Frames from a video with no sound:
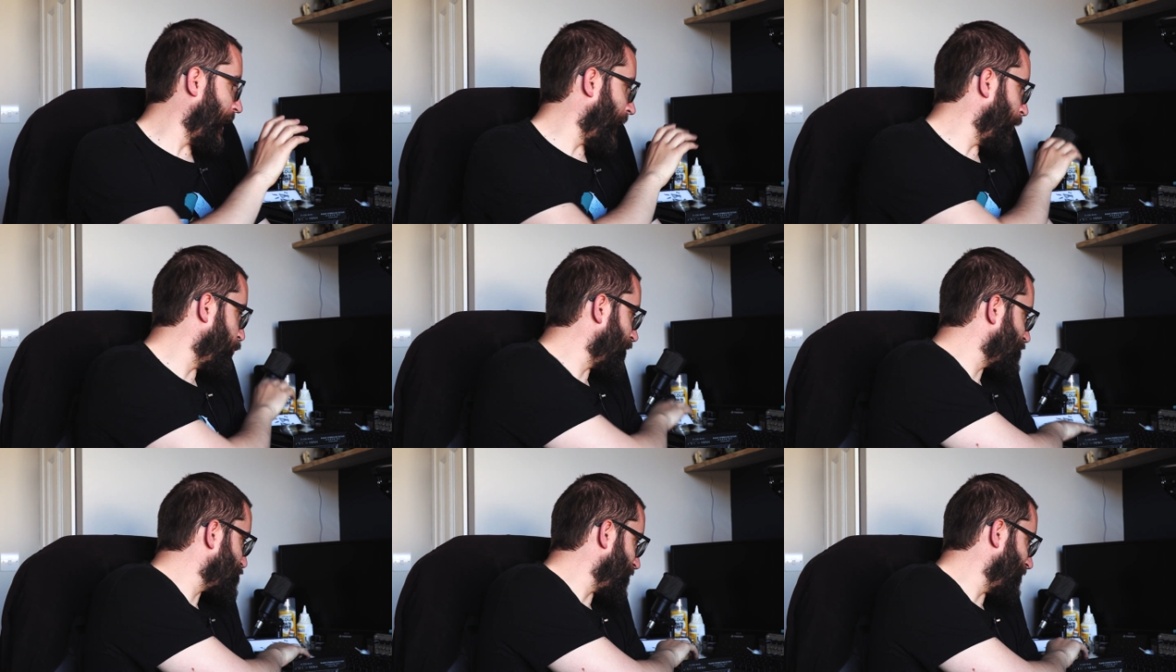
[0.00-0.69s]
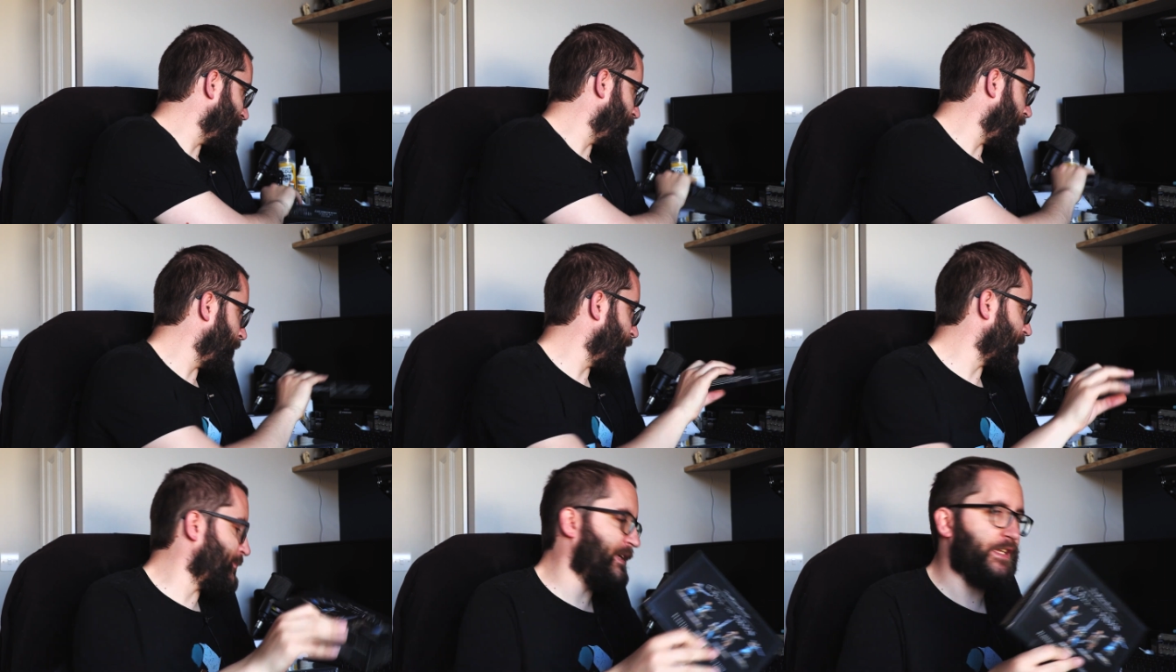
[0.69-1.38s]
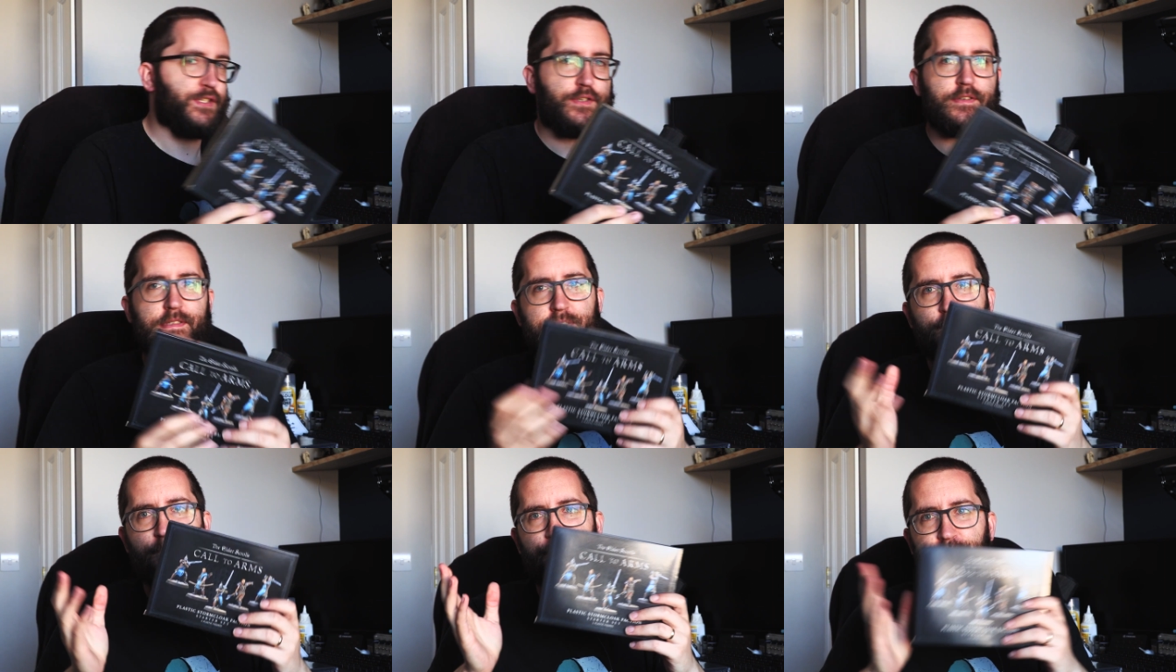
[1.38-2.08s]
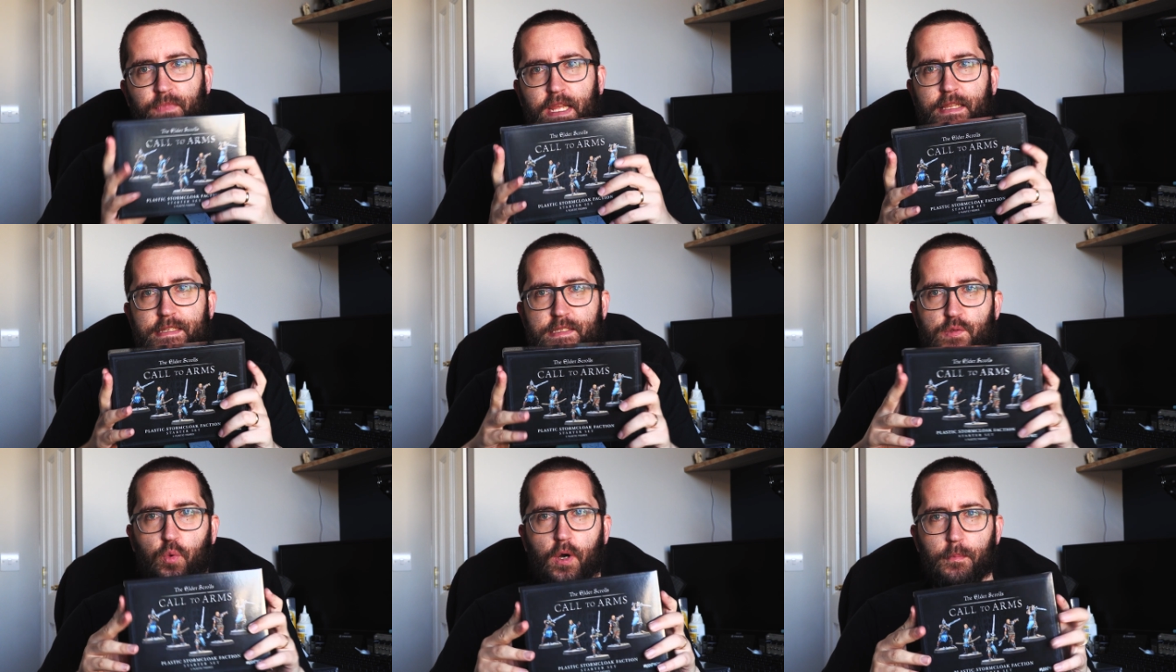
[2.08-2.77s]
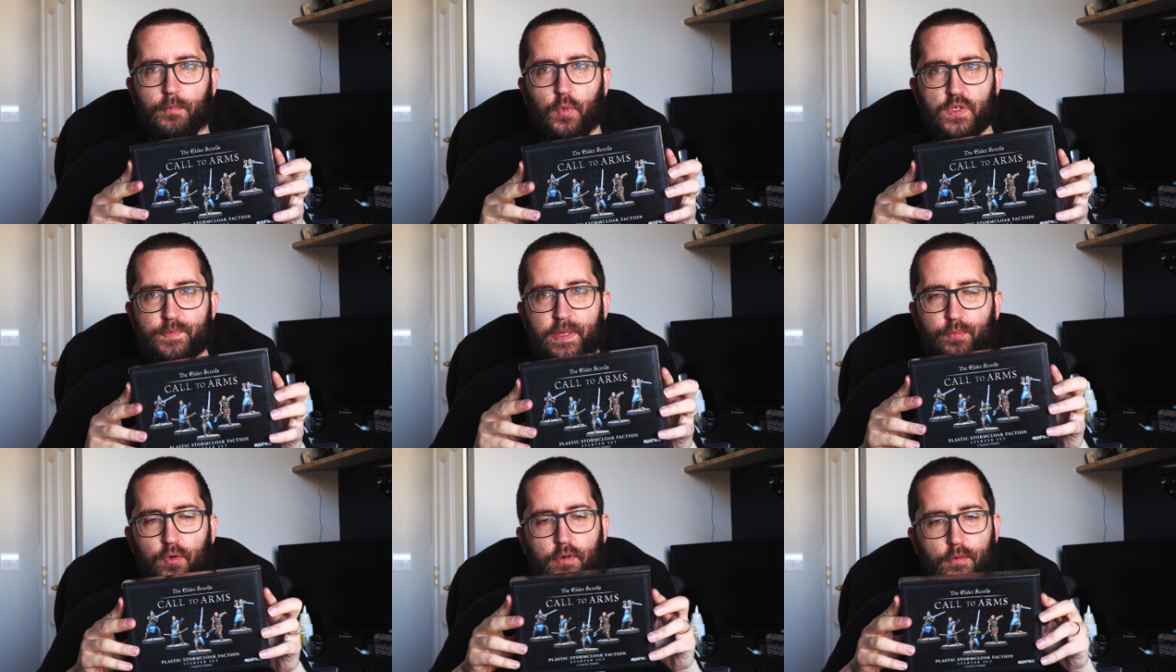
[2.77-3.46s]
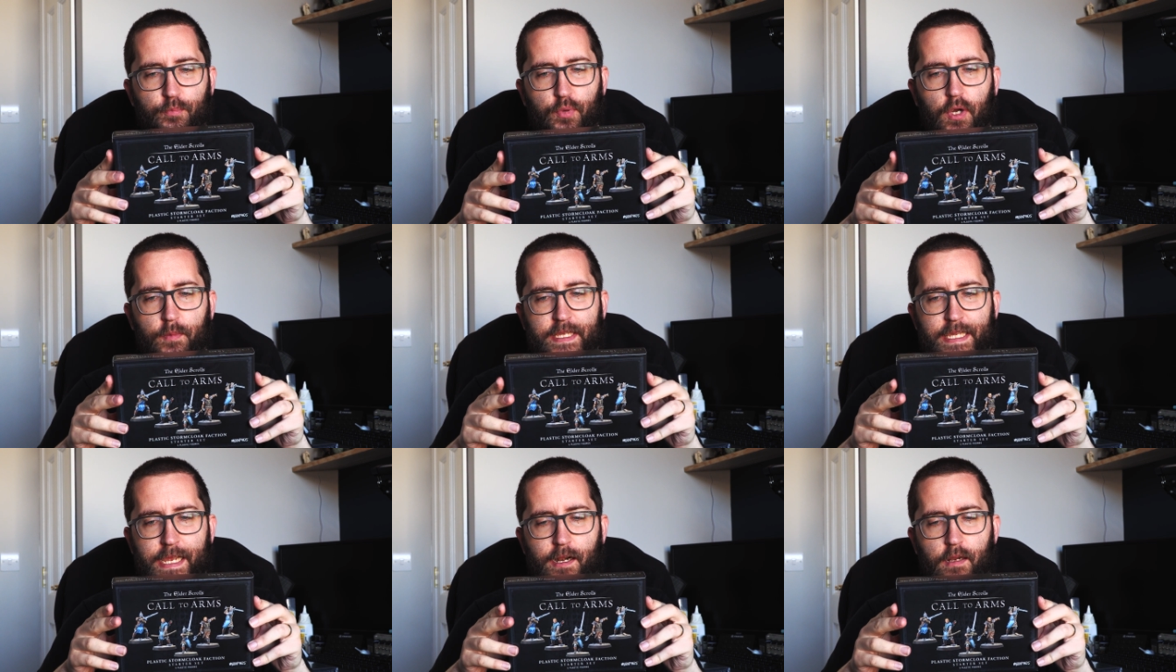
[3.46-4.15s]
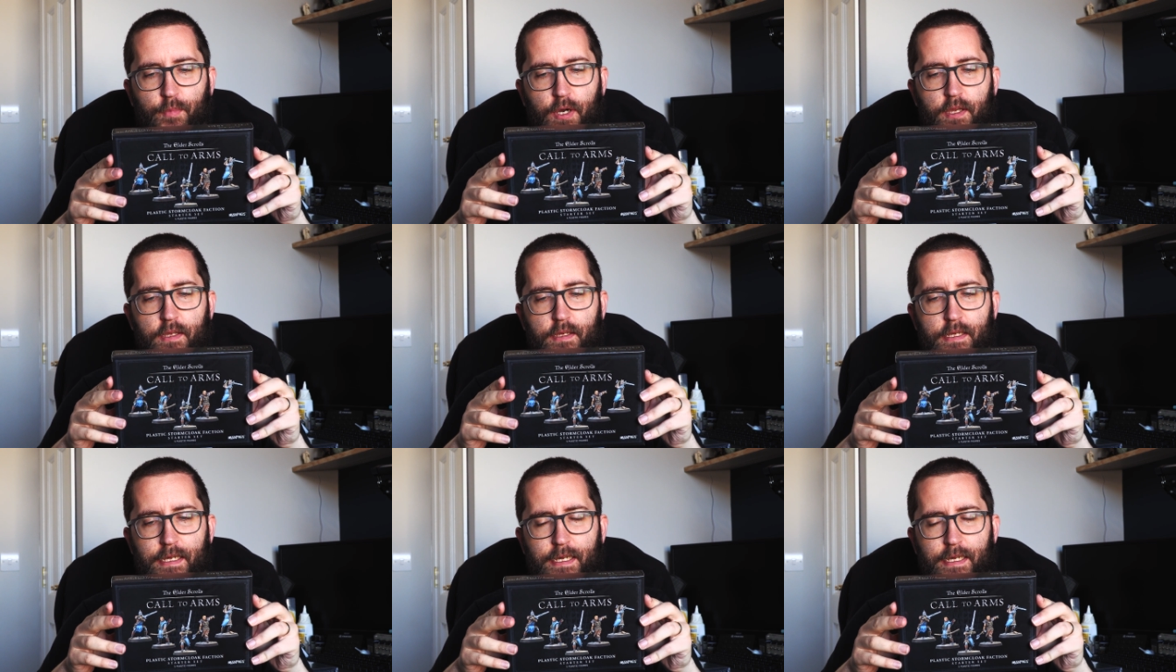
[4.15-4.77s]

I want to chat about the miniatures. This is what most people probably care about.